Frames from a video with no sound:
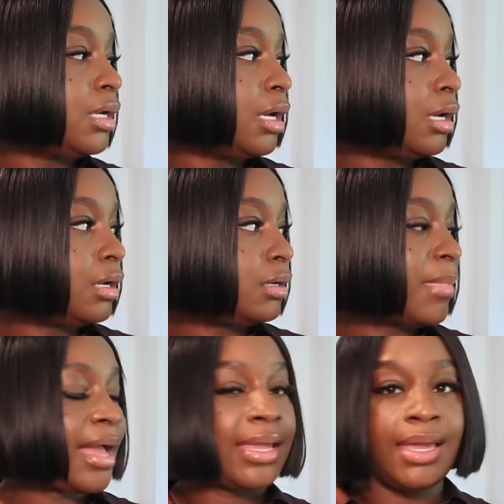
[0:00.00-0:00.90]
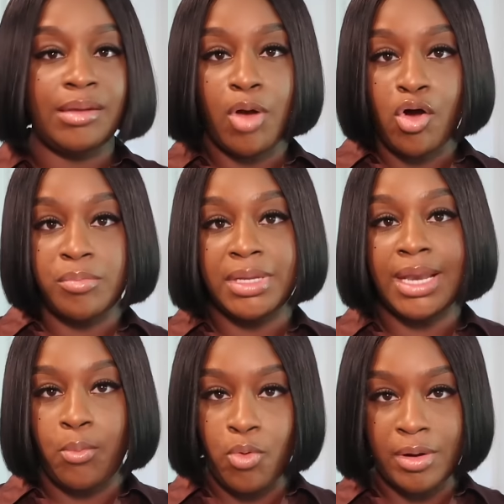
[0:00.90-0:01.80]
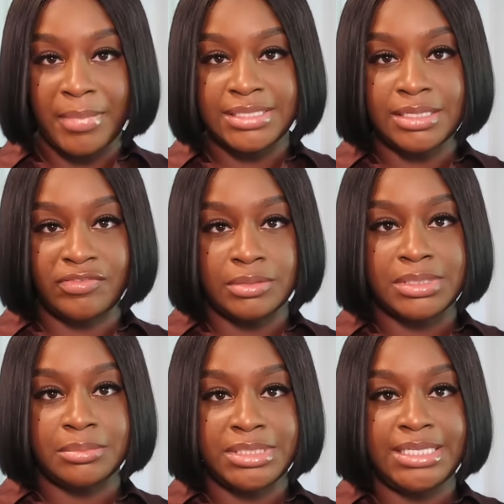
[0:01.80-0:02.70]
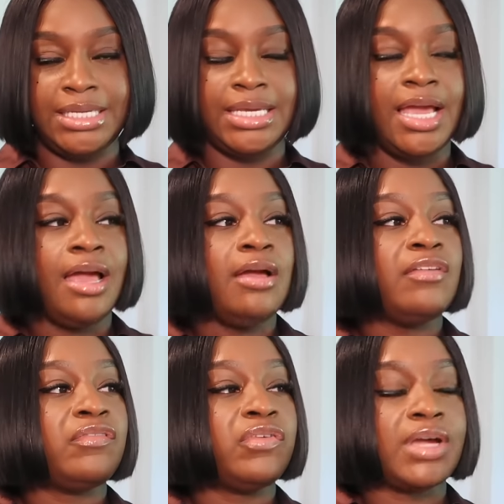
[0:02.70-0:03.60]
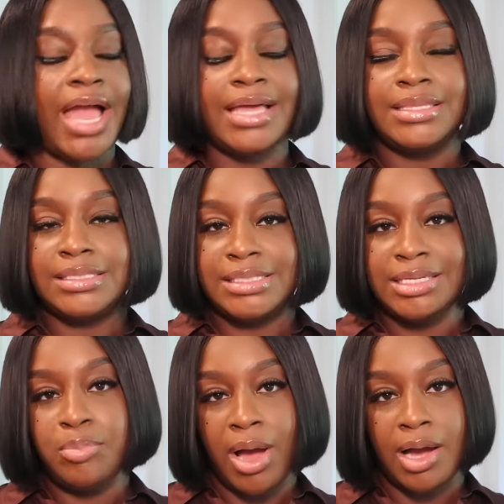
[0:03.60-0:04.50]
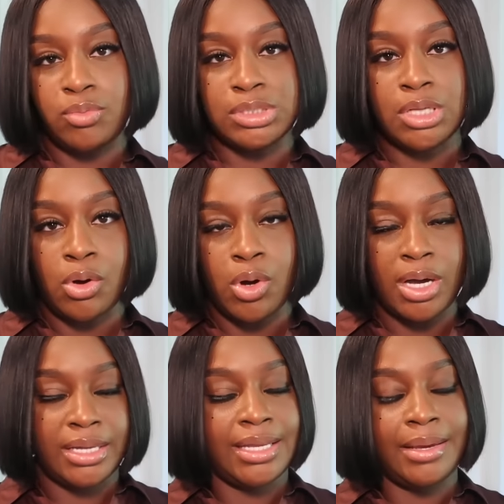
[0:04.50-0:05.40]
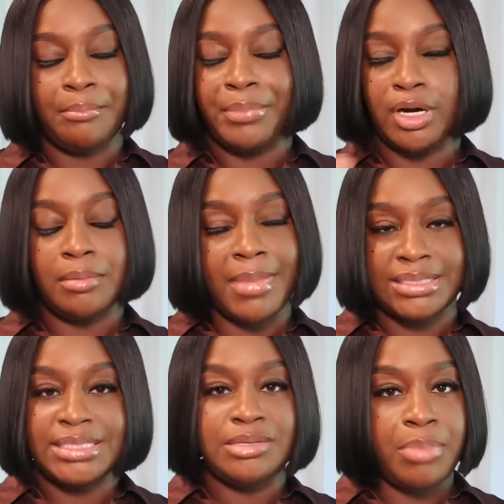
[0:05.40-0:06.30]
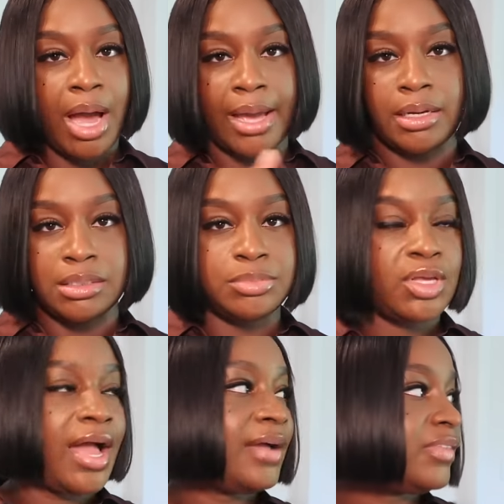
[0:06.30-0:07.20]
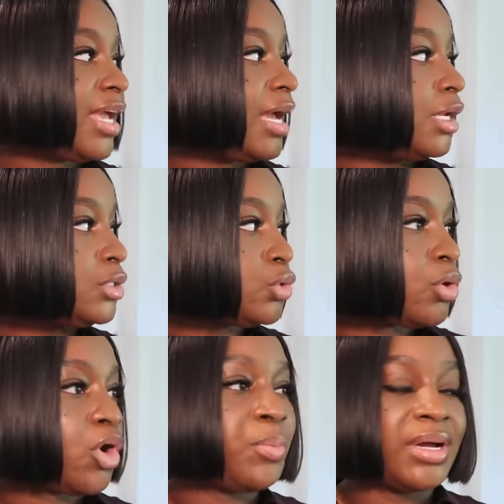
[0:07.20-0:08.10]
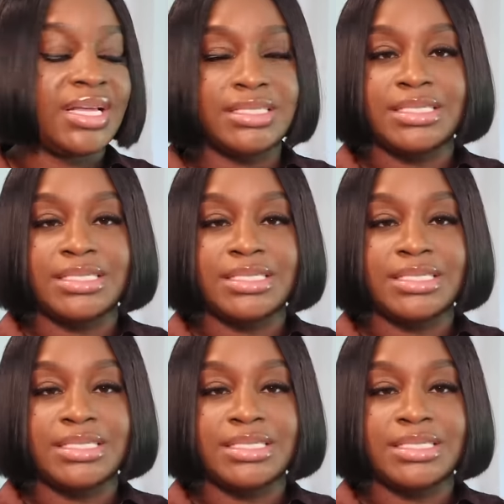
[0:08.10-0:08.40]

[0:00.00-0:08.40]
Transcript: Um, I came home and I warmed myself up some tea. Forgot the teapot was on, burnt my teapot up. So I have to have the door open because